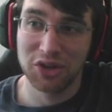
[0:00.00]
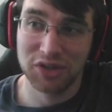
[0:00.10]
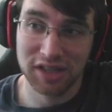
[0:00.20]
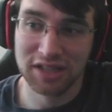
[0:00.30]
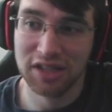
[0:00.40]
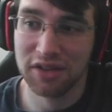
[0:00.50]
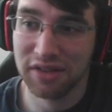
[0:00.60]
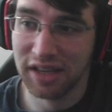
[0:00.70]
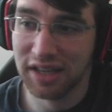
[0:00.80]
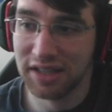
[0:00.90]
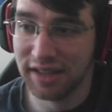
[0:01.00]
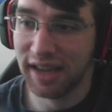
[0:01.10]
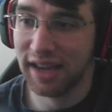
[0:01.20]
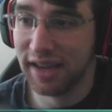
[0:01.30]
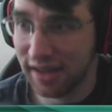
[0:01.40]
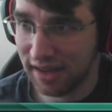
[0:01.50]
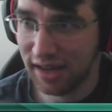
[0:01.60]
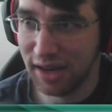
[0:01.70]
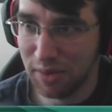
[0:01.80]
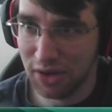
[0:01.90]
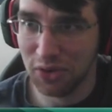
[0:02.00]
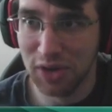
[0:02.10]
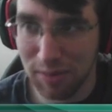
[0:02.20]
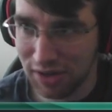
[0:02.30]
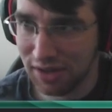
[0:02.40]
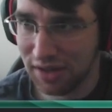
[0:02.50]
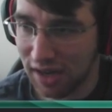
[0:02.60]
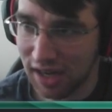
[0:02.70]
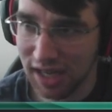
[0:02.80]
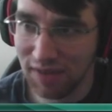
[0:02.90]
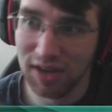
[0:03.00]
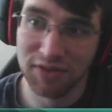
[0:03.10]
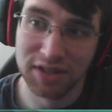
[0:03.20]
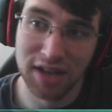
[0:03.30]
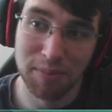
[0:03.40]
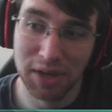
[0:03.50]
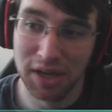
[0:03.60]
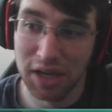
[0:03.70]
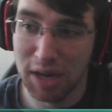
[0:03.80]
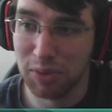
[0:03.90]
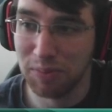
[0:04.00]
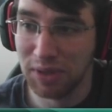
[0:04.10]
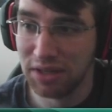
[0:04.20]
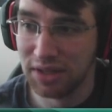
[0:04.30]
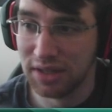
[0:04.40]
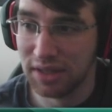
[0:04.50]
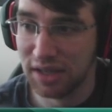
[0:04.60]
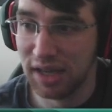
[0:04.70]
So like, that's the other thing is like with Kodama, even if it's not being a combo piece,